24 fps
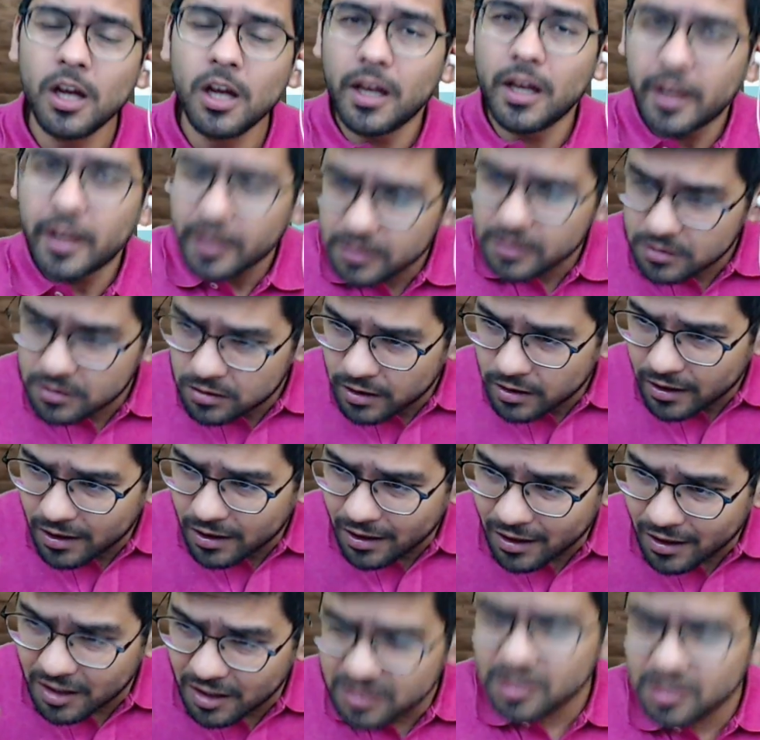His
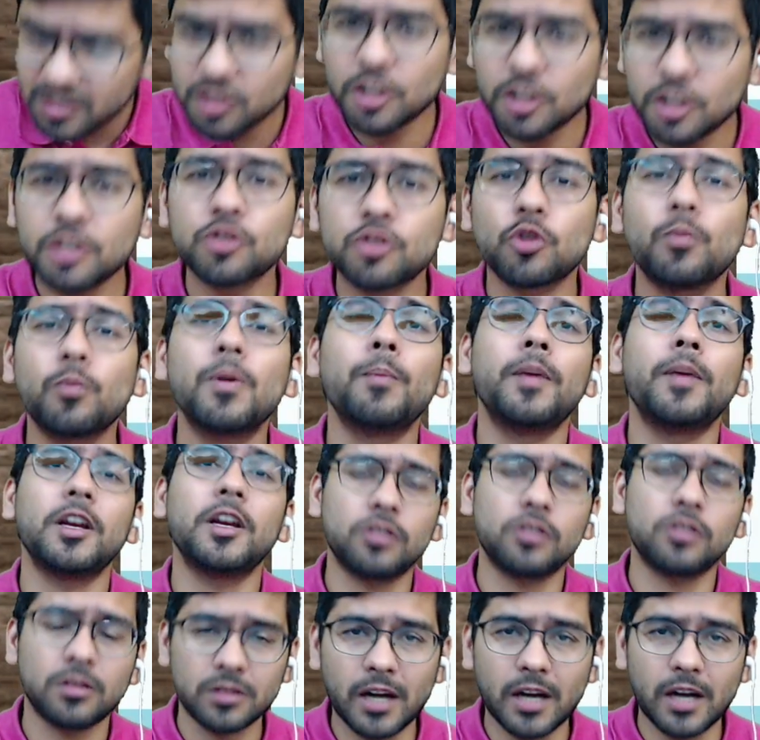decision should be based
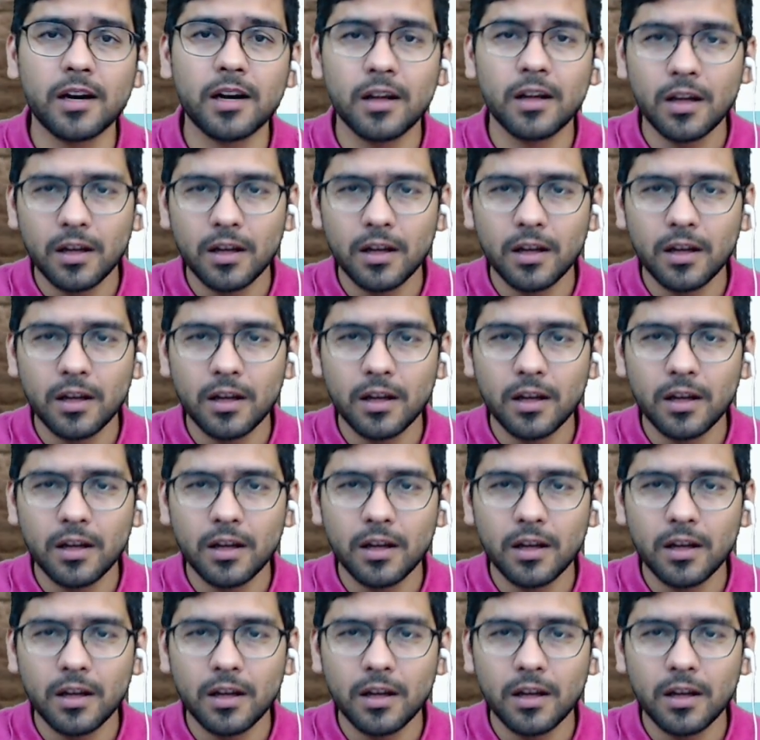on that.